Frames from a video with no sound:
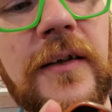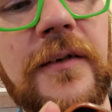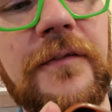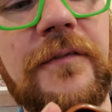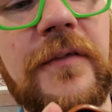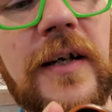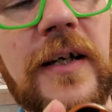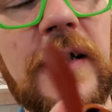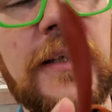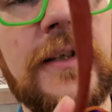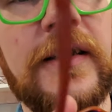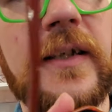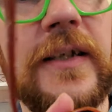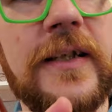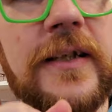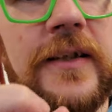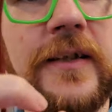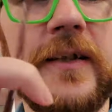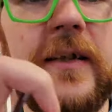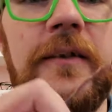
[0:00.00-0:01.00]
the fine
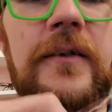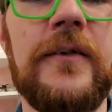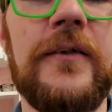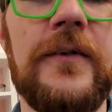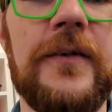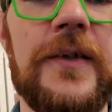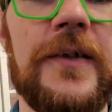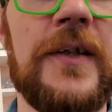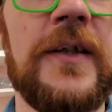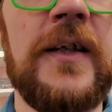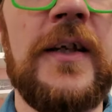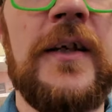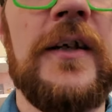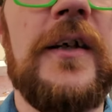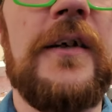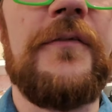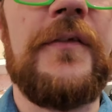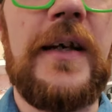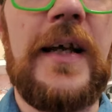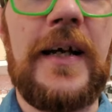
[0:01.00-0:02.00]
details
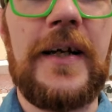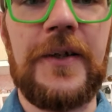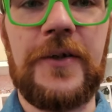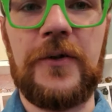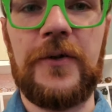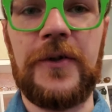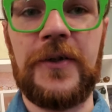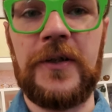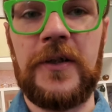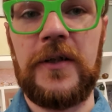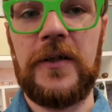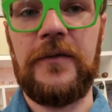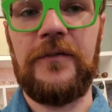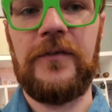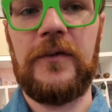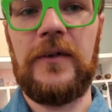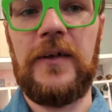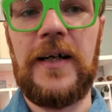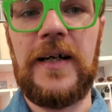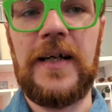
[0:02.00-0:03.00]
of nicer stuff
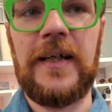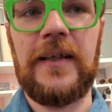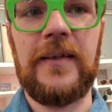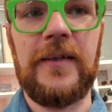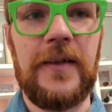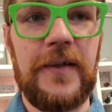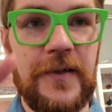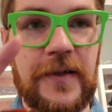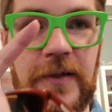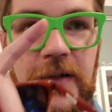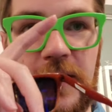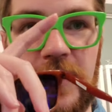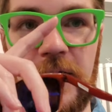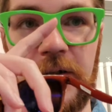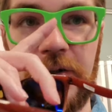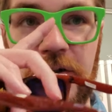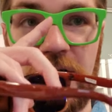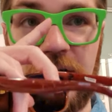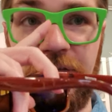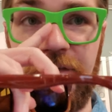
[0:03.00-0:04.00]
like this. It's
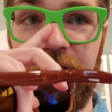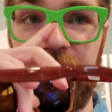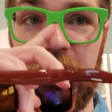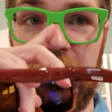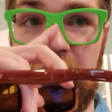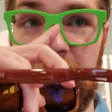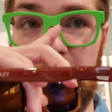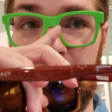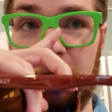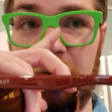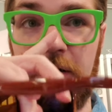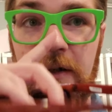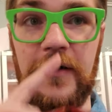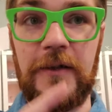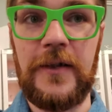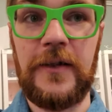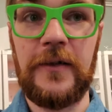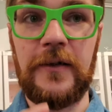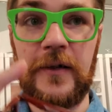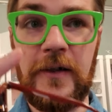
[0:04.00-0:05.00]
not just flat
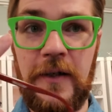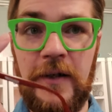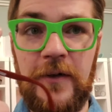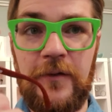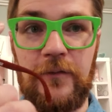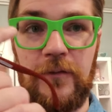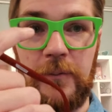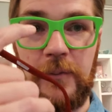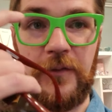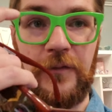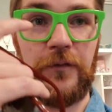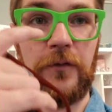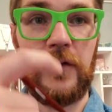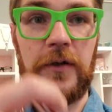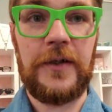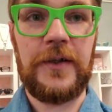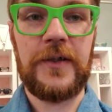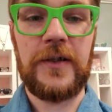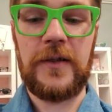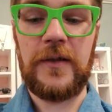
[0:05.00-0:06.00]
cut from the
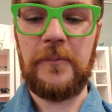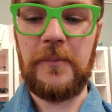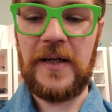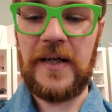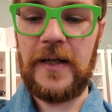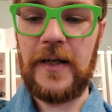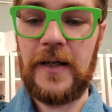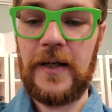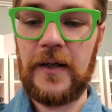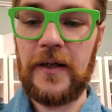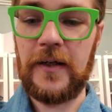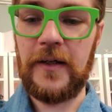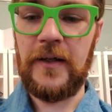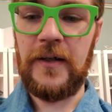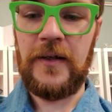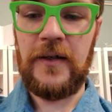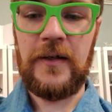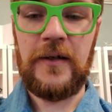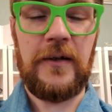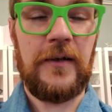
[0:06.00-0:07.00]
front to the back.
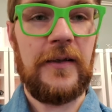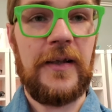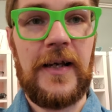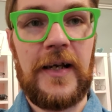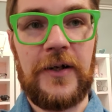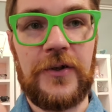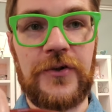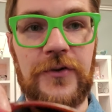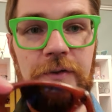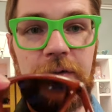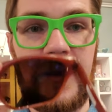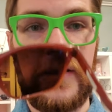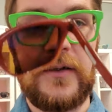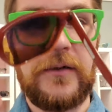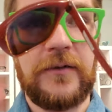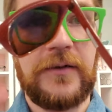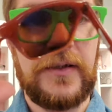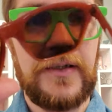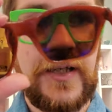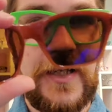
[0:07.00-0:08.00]
They actually
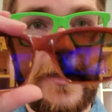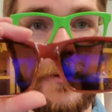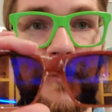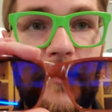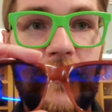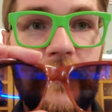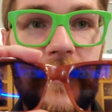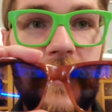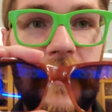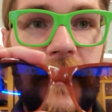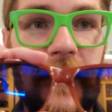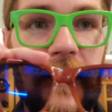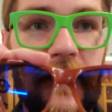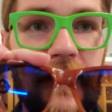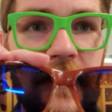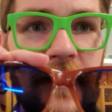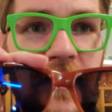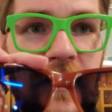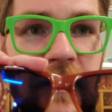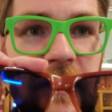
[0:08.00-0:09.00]
taper
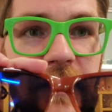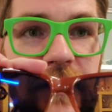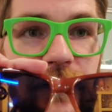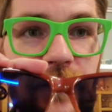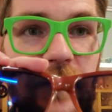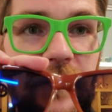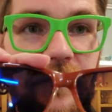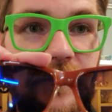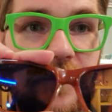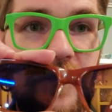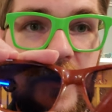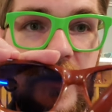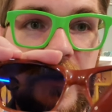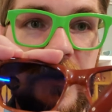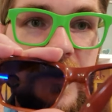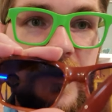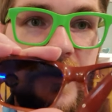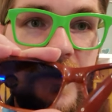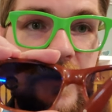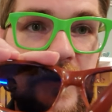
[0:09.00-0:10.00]
that so it
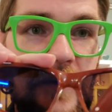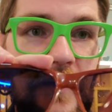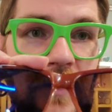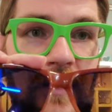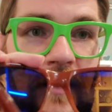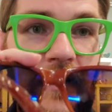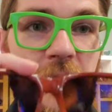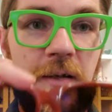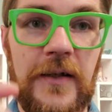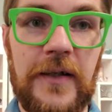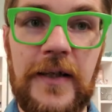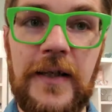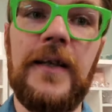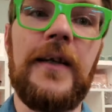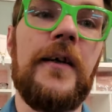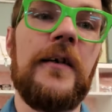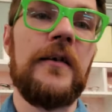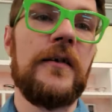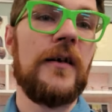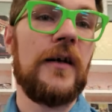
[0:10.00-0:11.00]
fits,
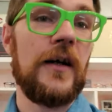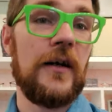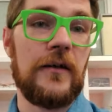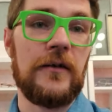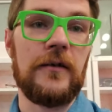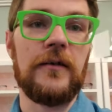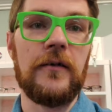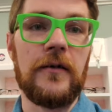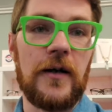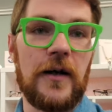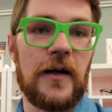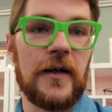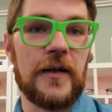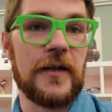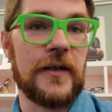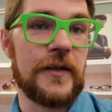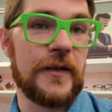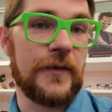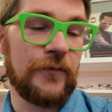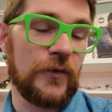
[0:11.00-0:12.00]
again, a lot
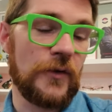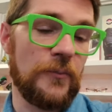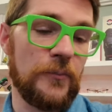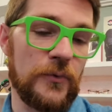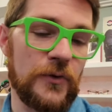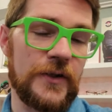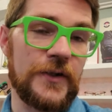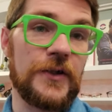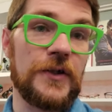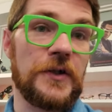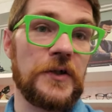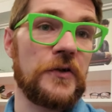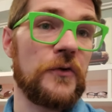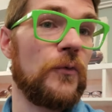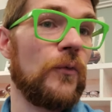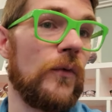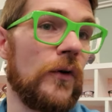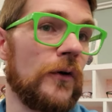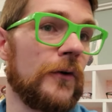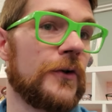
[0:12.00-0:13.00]
of different bridges. It
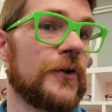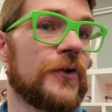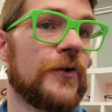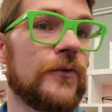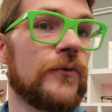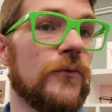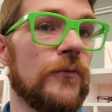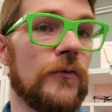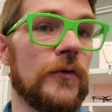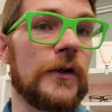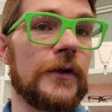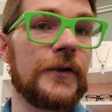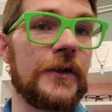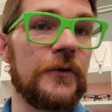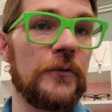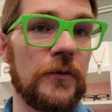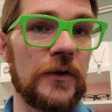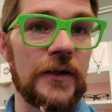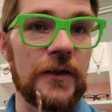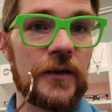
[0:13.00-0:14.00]
works really
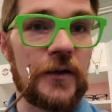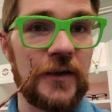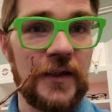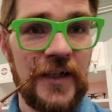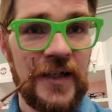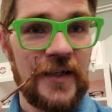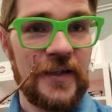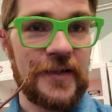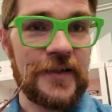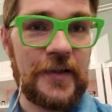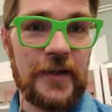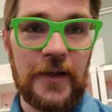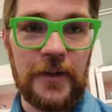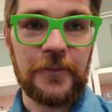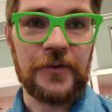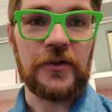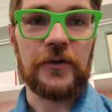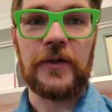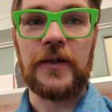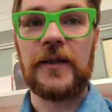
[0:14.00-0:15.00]
well. So
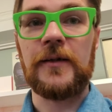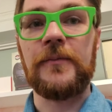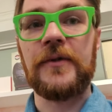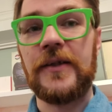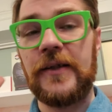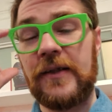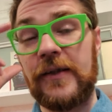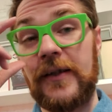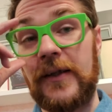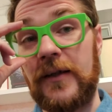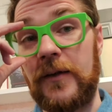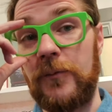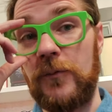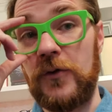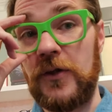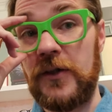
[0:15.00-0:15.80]
Amsterdam's the same